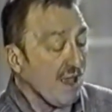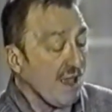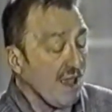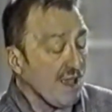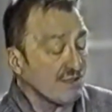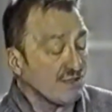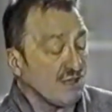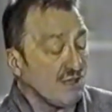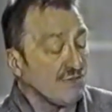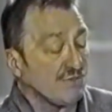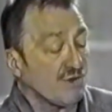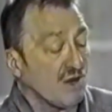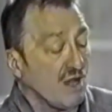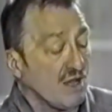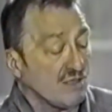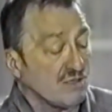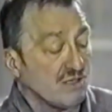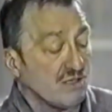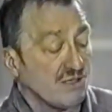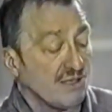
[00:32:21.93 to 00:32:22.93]
asking for
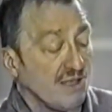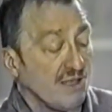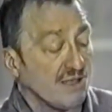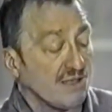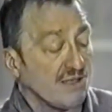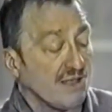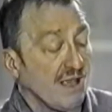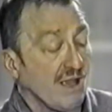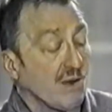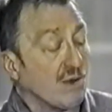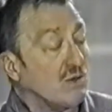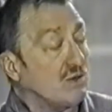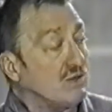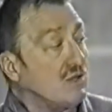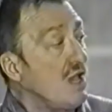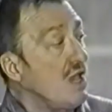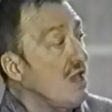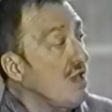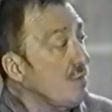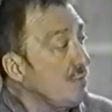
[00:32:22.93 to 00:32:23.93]
hugs at the end of the hours,
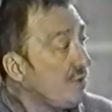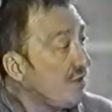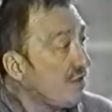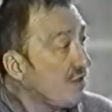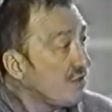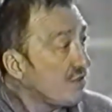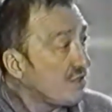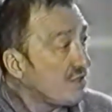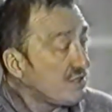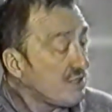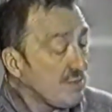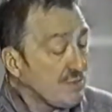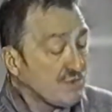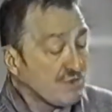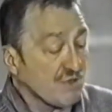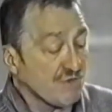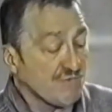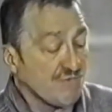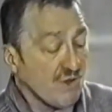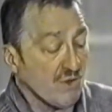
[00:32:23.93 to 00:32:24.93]
because it seems
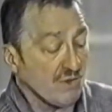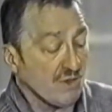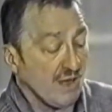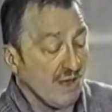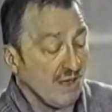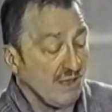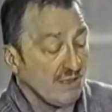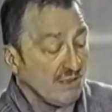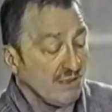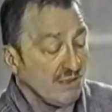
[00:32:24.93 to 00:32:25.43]
so phony.